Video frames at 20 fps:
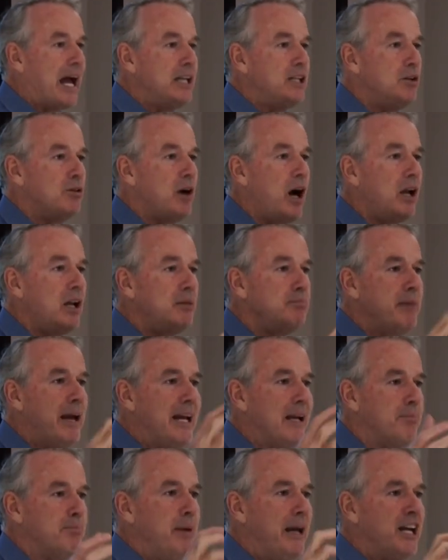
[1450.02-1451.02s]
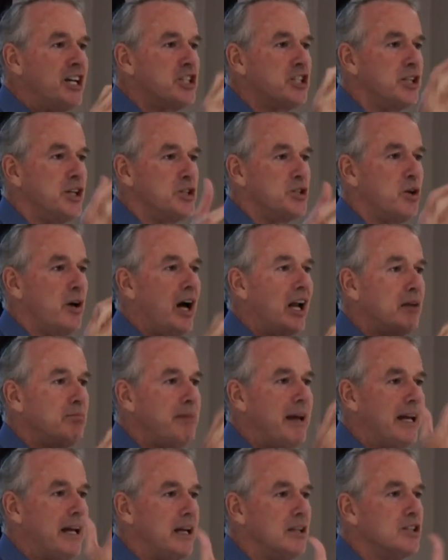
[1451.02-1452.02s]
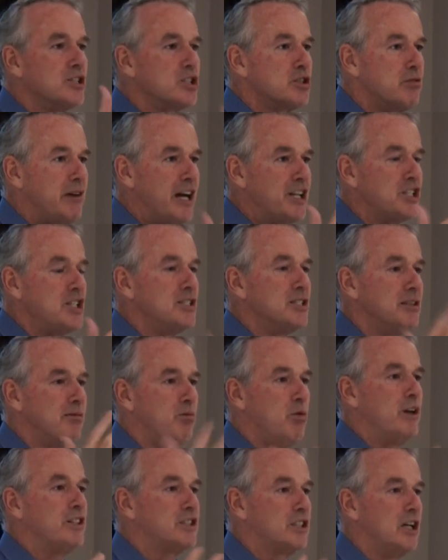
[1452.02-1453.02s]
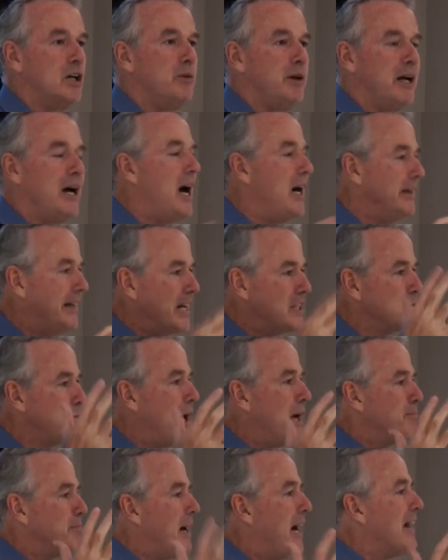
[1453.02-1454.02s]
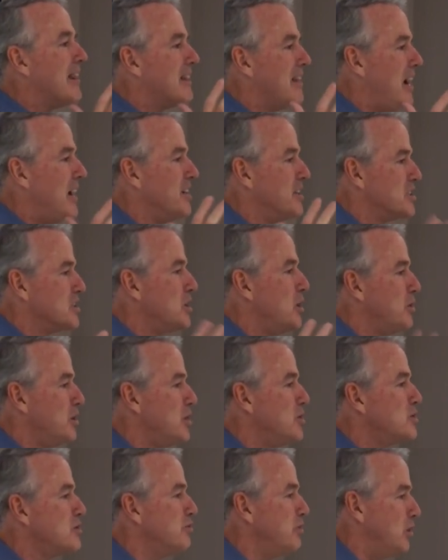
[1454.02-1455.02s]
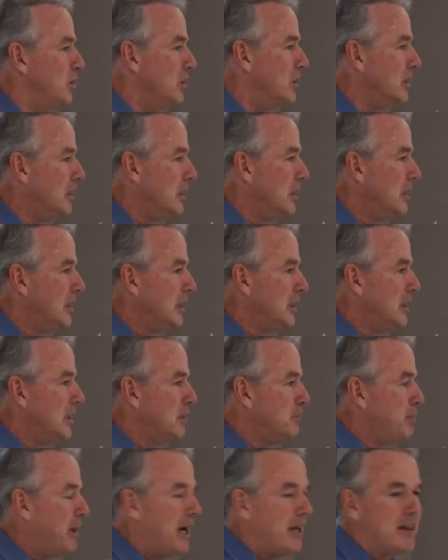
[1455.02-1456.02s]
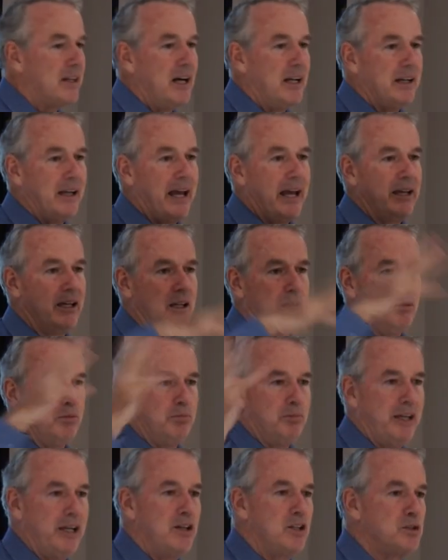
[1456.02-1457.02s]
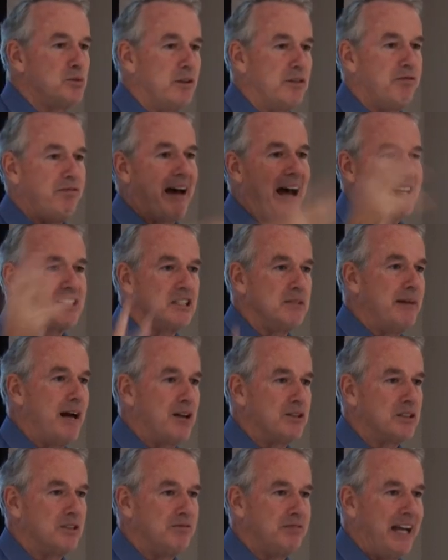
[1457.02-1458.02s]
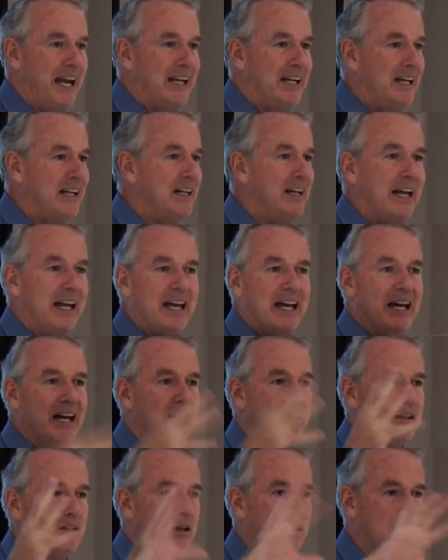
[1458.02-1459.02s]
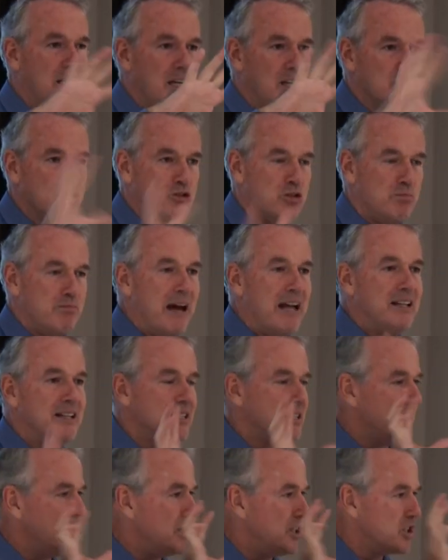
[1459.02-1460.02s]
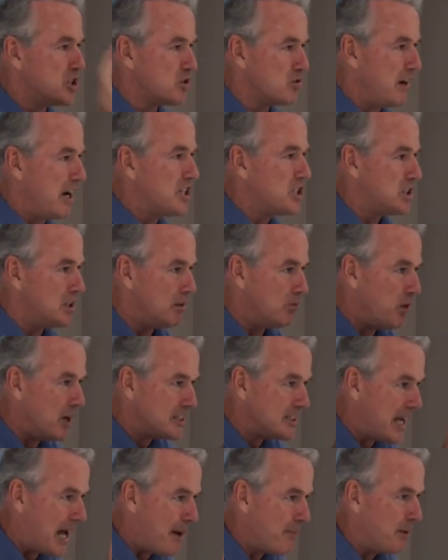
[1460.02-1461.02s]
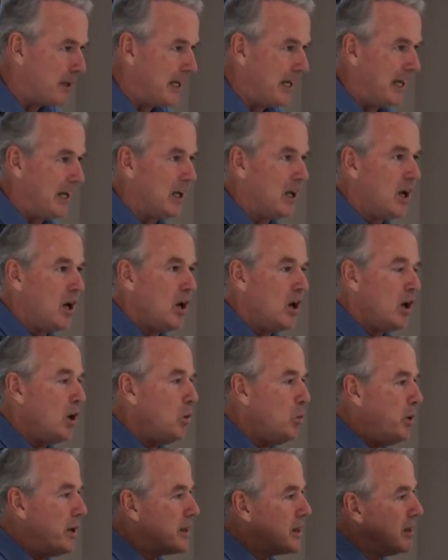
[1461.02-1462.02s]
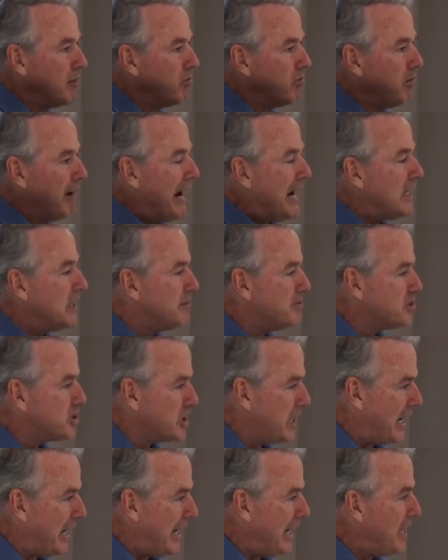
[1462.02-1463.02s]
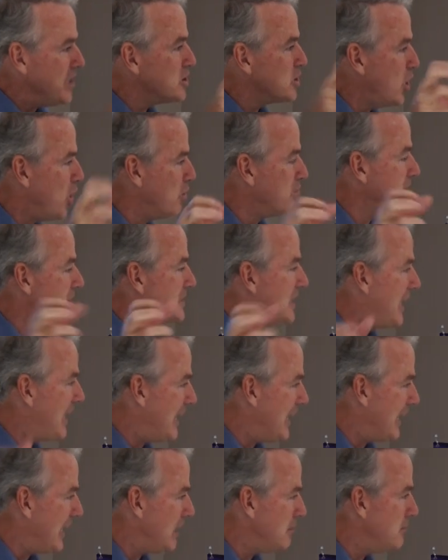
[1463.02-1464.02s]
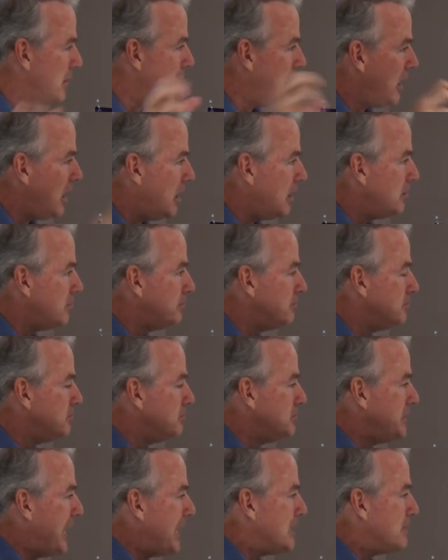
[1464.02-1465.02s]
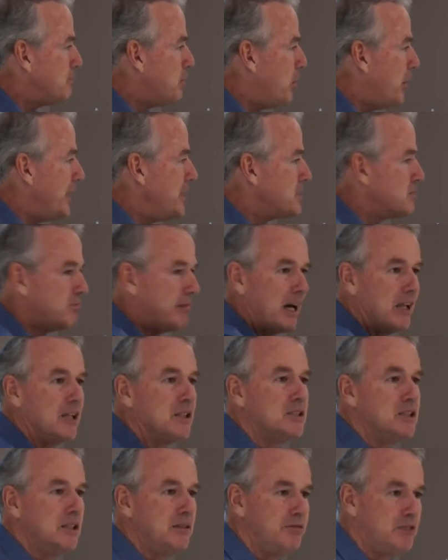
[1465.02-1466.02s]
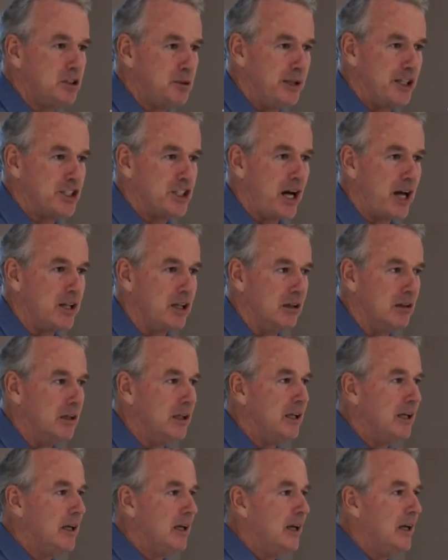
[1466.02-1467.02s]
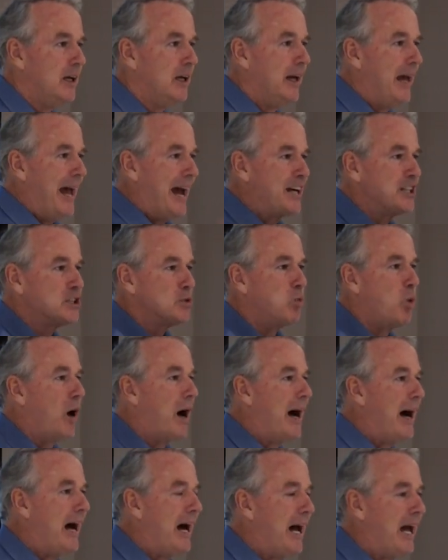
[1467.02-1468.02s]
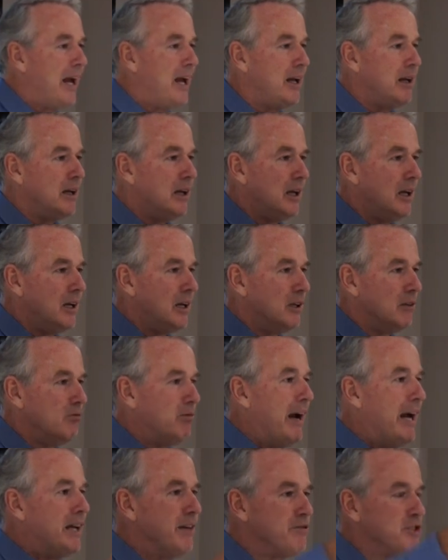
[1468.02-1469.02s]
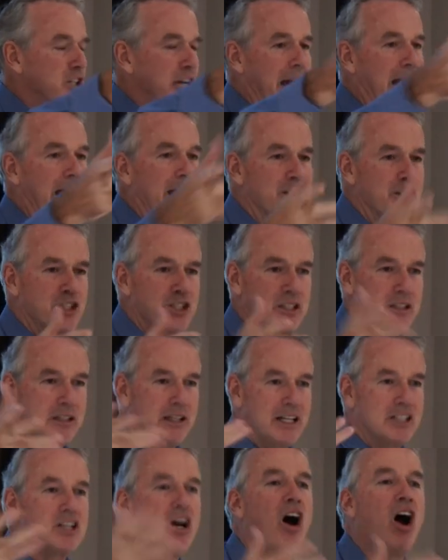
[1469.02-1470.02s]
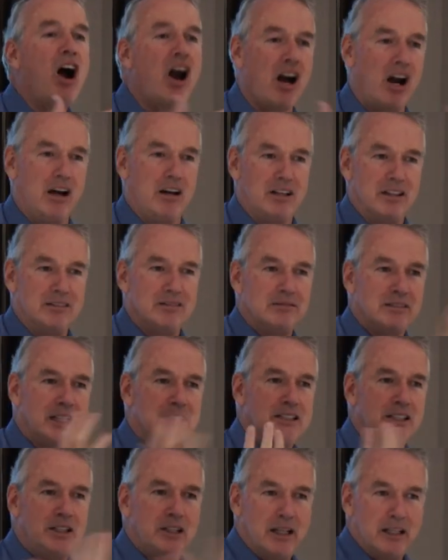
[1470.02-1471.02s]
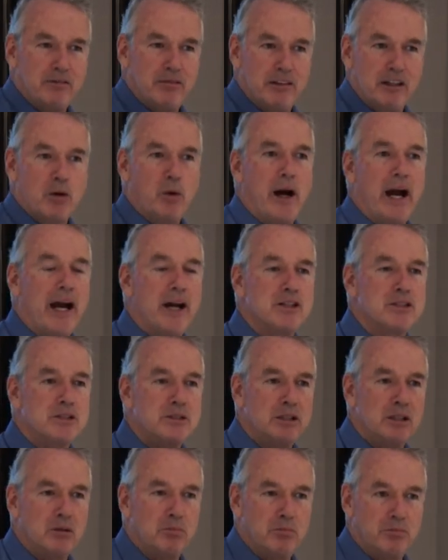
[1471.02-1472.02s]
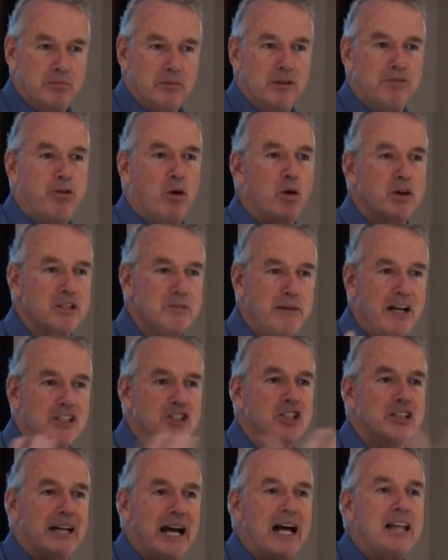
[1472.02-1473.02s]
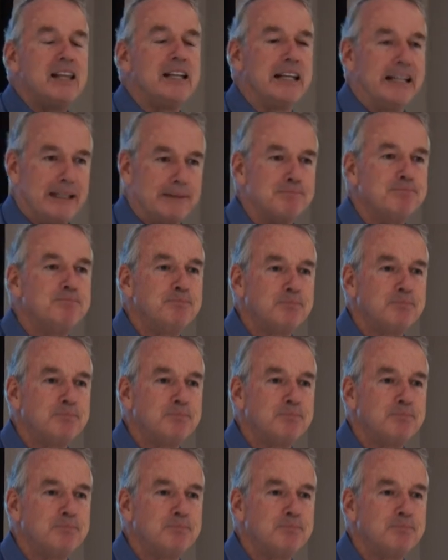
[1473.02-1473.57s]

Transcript: and you gotta make pictures, you gotta make illustrations of what's going on. That's why Python is so useful. Python deals with vast amounts of data and it does tremendous illustration of what's happening with the rate of change over time of data points relative to each other. XY rate of change is hard because it requires you know four dimensionality,